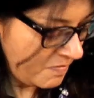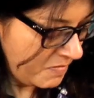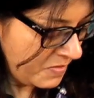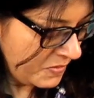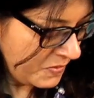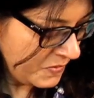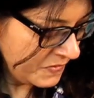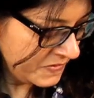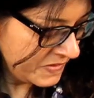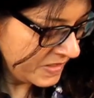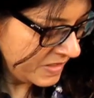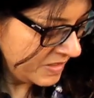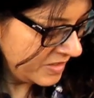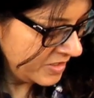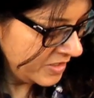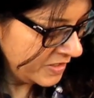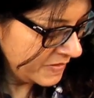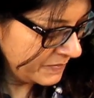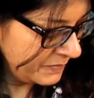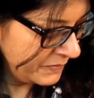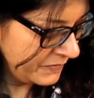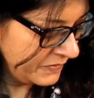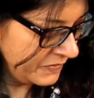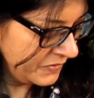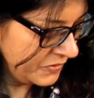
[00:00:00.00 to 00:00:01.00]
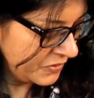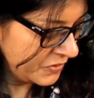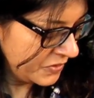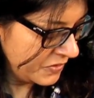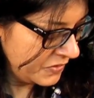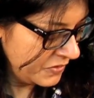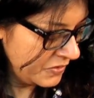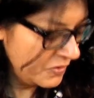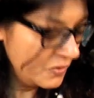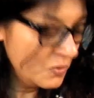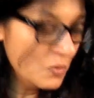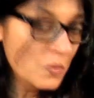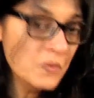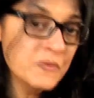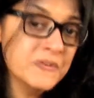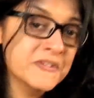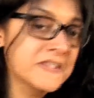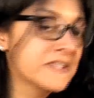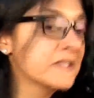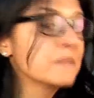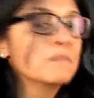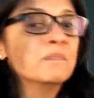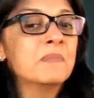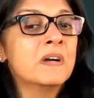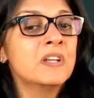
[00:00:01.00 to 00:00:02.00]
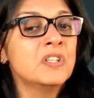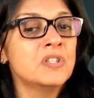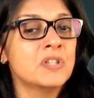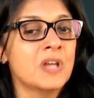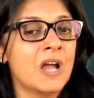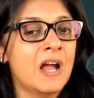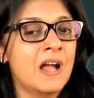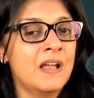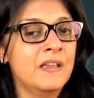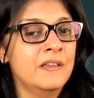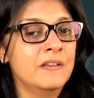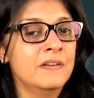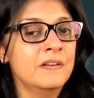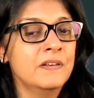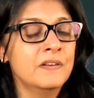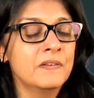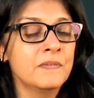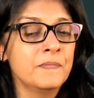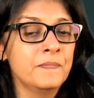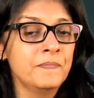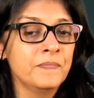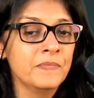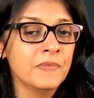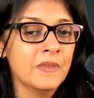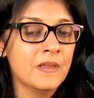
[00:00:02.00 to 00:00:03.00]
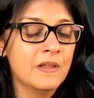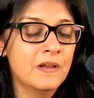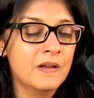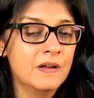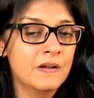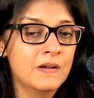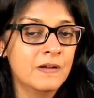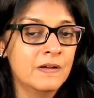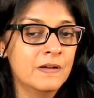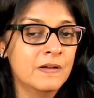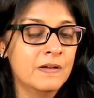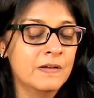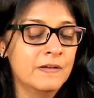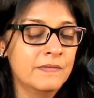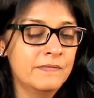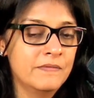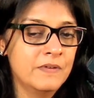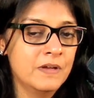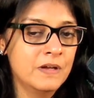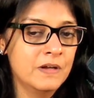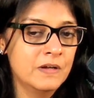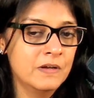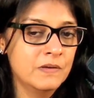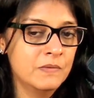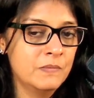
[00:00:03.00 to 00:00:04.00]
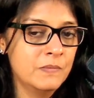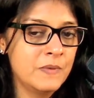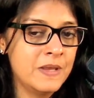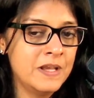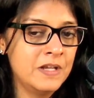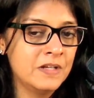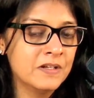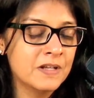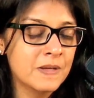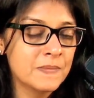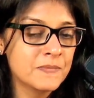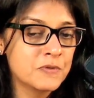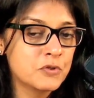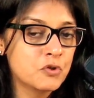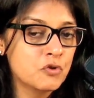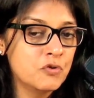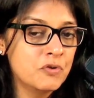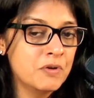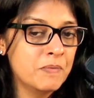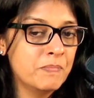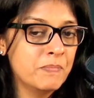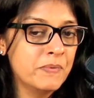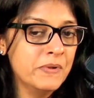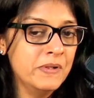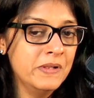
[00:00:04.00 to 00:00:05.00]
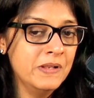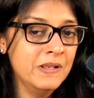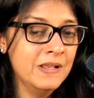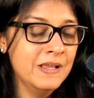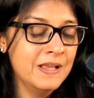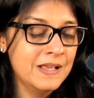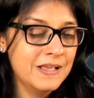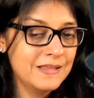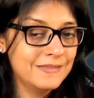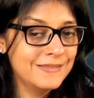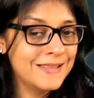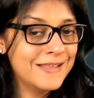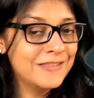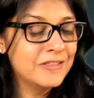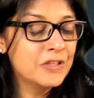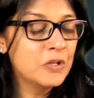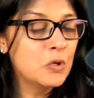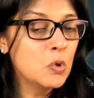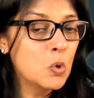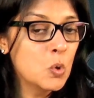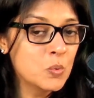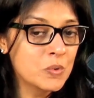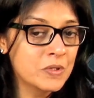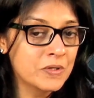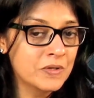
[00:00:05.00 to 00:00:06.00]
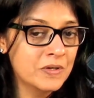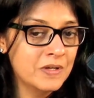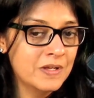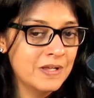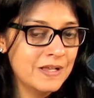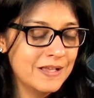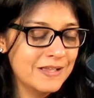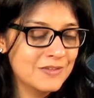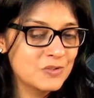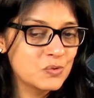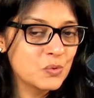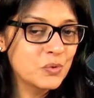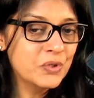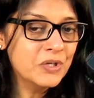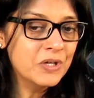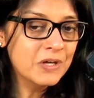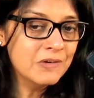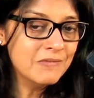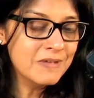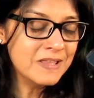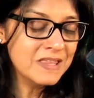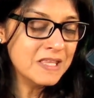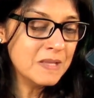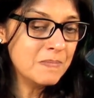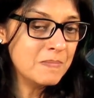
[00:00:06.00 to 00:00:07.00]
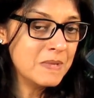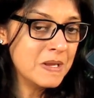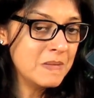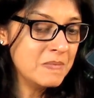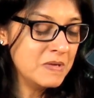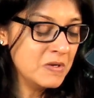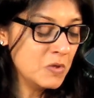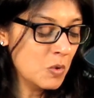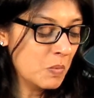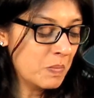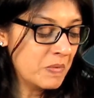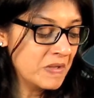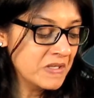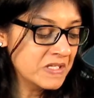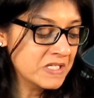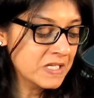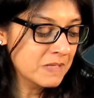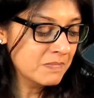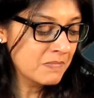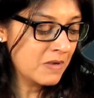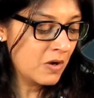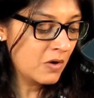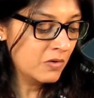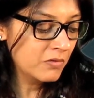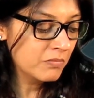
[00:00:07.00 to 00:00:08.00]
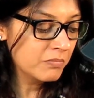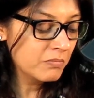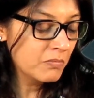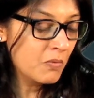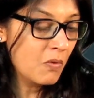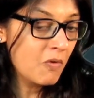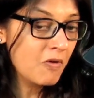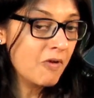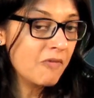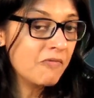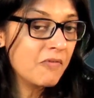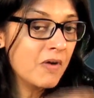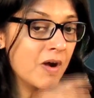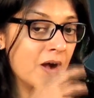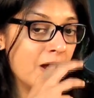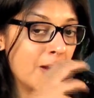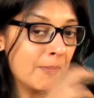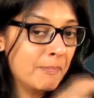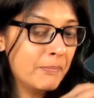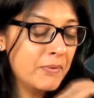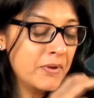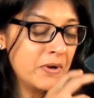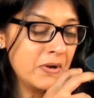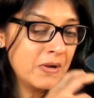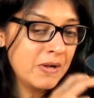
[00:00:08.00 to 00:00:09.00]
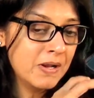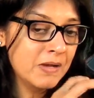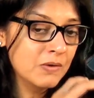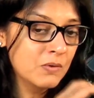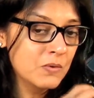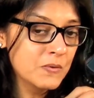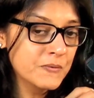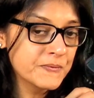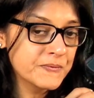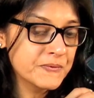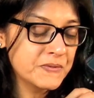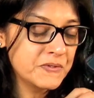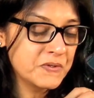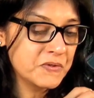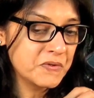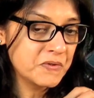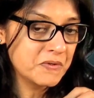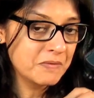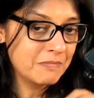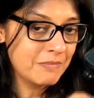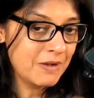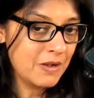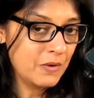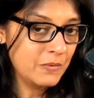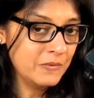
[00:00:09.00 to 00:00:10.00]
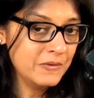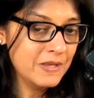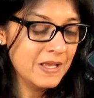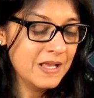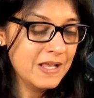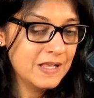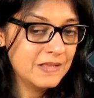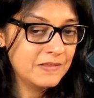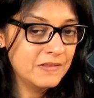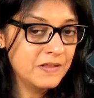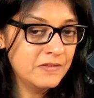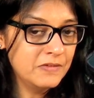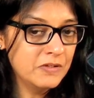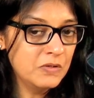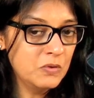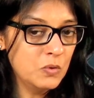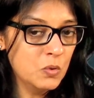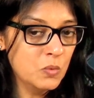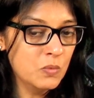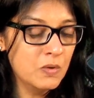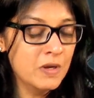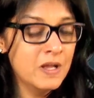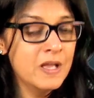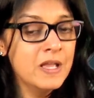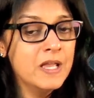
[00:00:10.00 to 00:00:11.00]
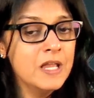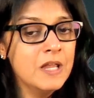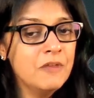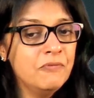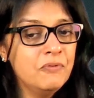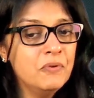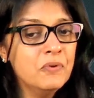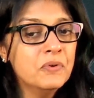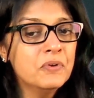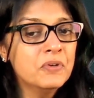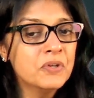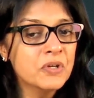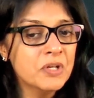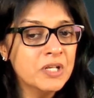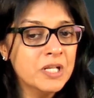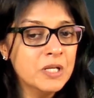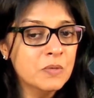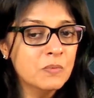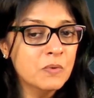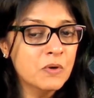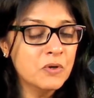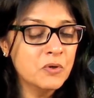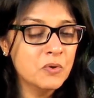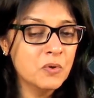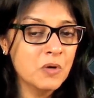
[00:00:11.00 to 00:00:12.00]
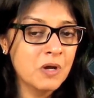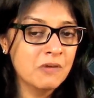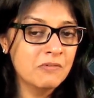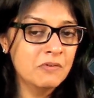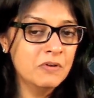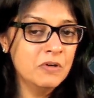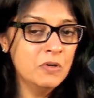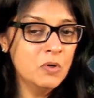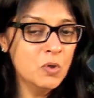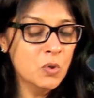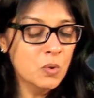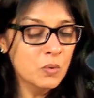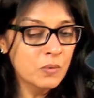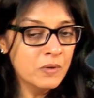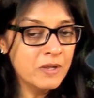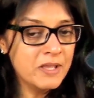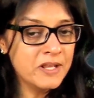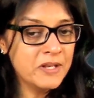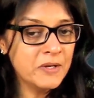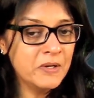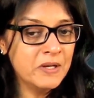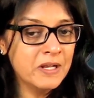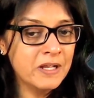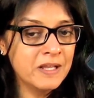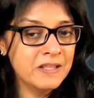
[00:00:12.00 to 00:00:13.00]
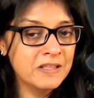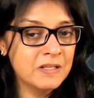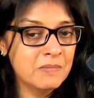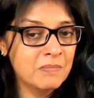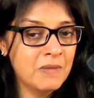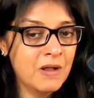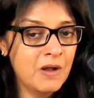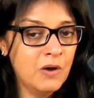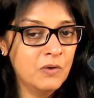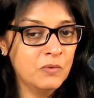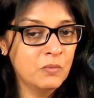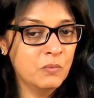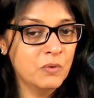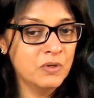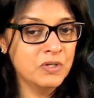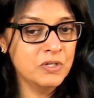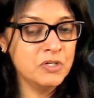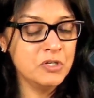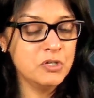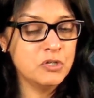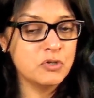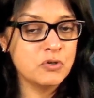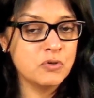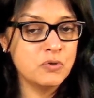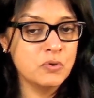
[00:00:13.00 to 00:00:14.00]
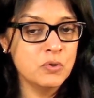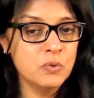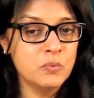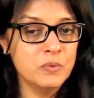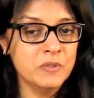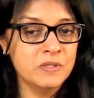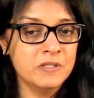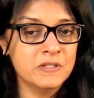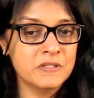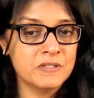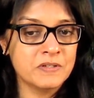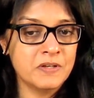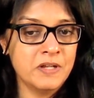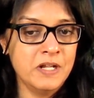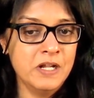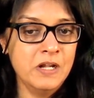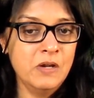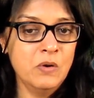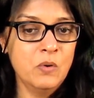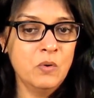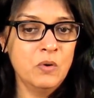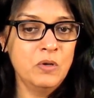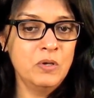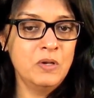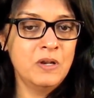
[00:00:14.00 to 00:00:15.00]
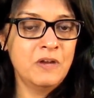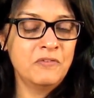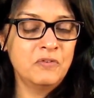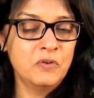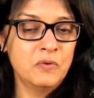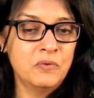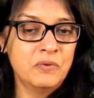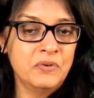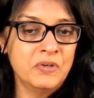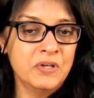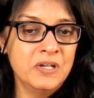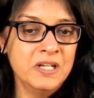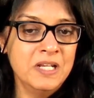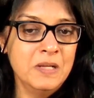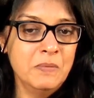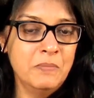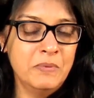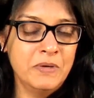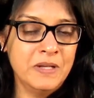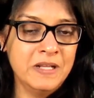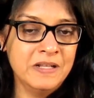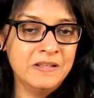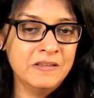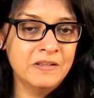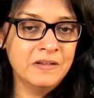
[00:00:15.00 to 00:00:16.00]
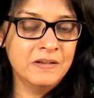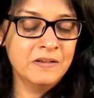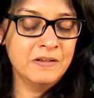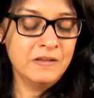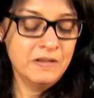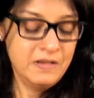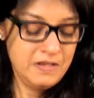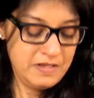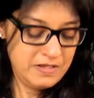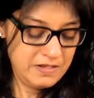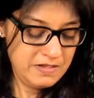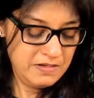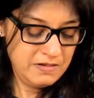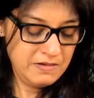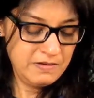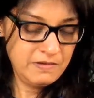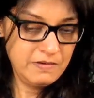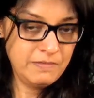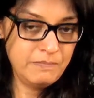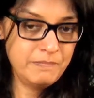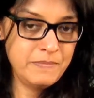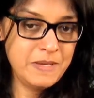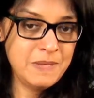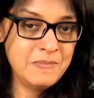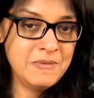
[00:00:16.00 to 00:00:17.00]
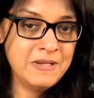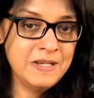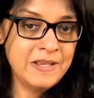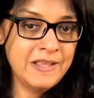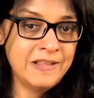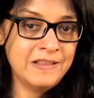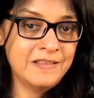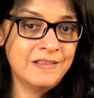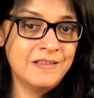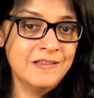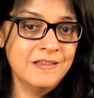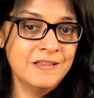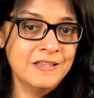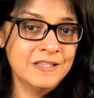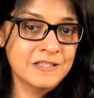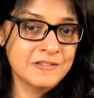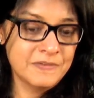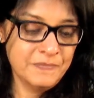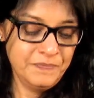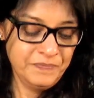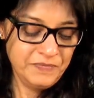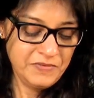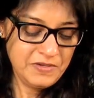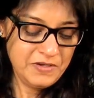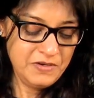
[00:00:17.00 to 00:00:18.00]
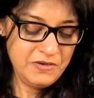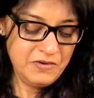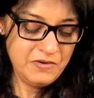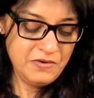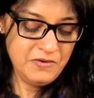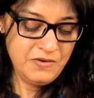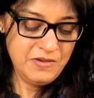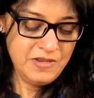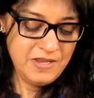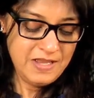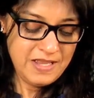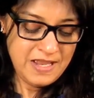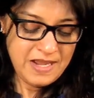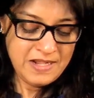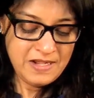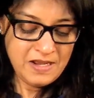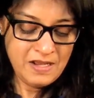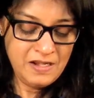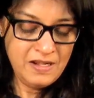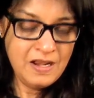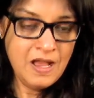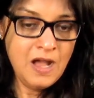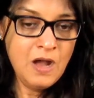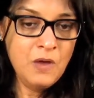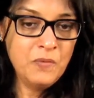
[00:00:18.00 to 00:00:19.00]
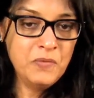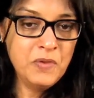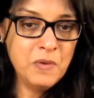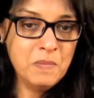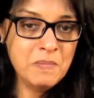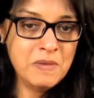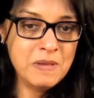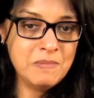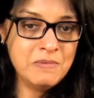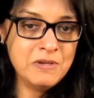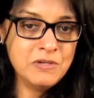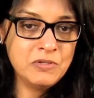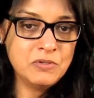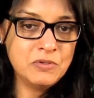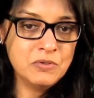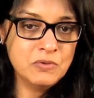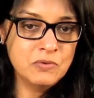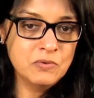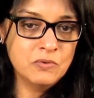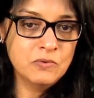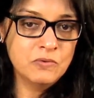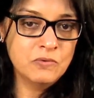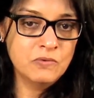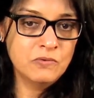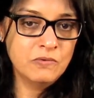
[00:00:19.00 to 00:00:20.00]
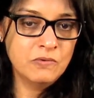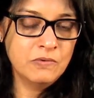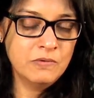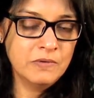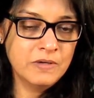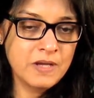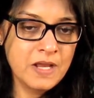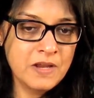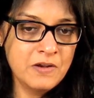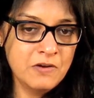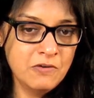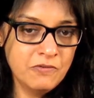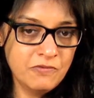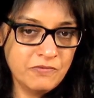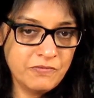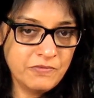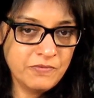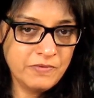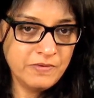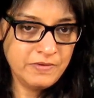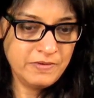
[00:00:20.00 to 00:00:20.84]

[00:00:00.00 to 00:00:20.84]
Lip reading: because in this position the nose is much higher when it comes to nipple than the lower. So here when the baby opens the mouth, more of a upper illa goes into the mouth than the lower. If you really want to have a lower illa in the mouth, what you need to do with this cradle hold, you have to really bring the baby like this, and allow the baby to kind of